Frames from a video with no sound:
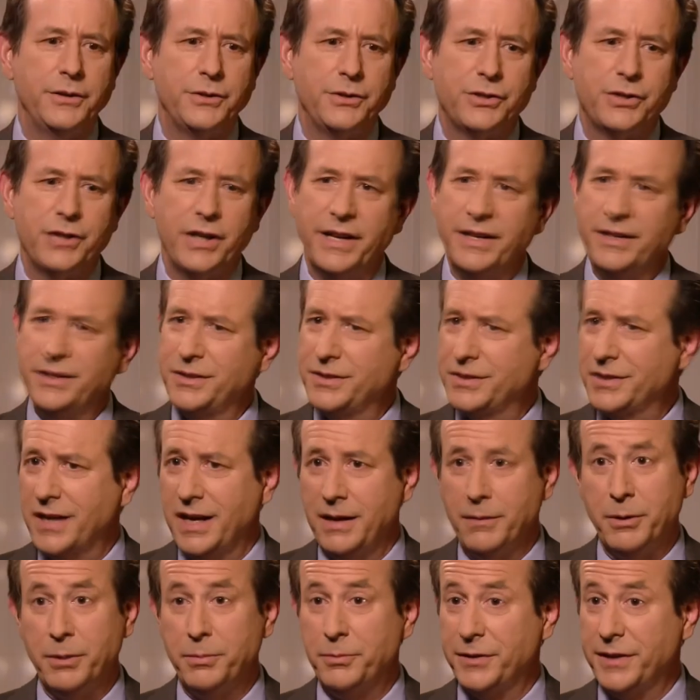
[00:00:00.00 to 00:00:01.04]
China just
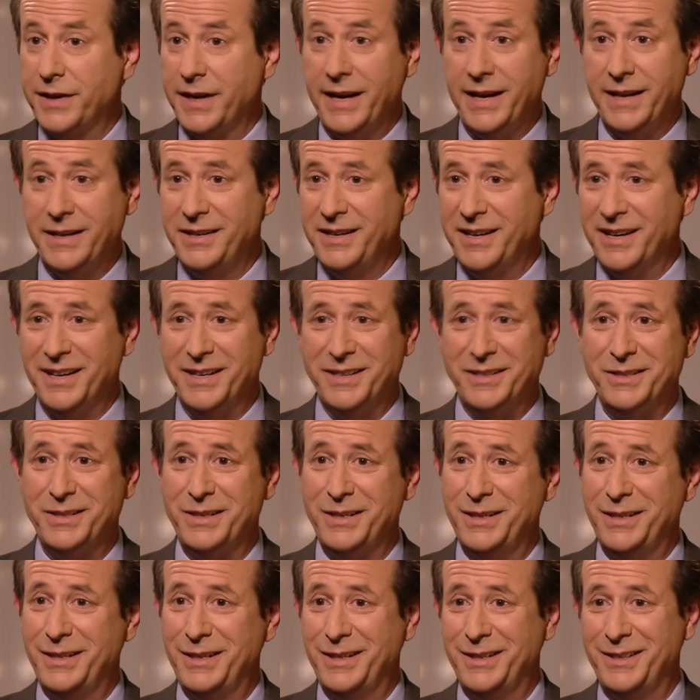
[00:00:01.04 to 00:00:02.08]
came up with the
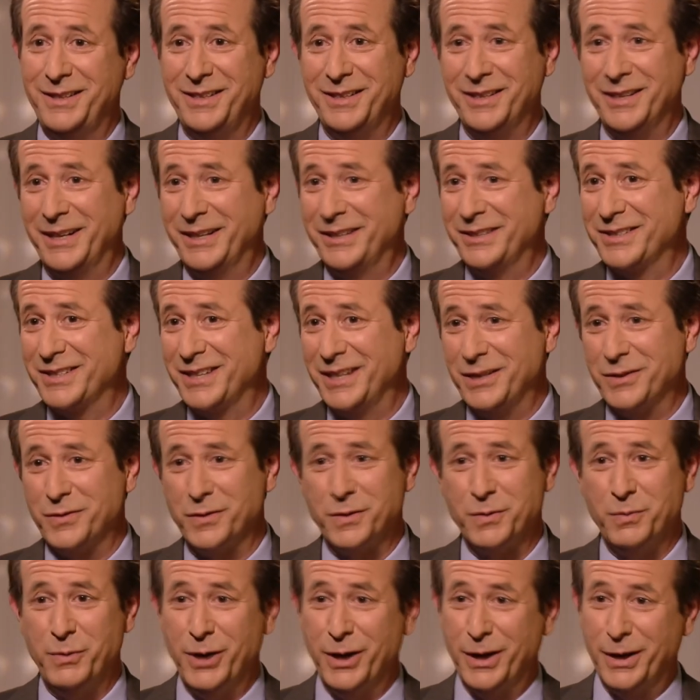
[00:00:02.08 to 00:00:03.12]
ADIZ. The United States
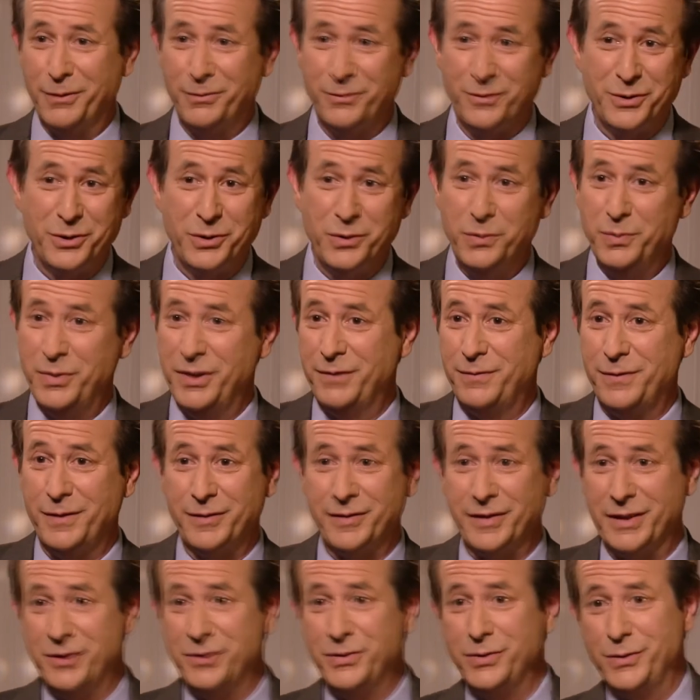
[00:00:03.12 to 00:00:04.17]
responded. Two
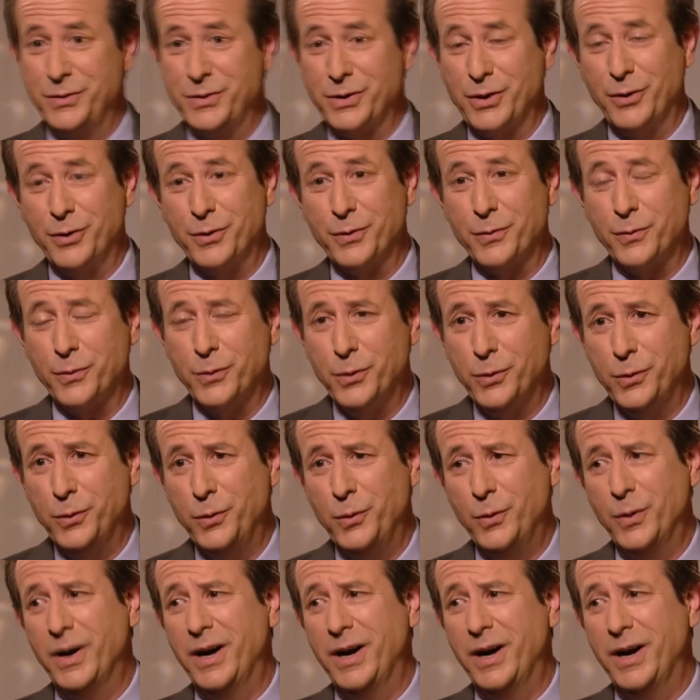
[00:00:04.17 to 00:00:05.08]
B-52s go through.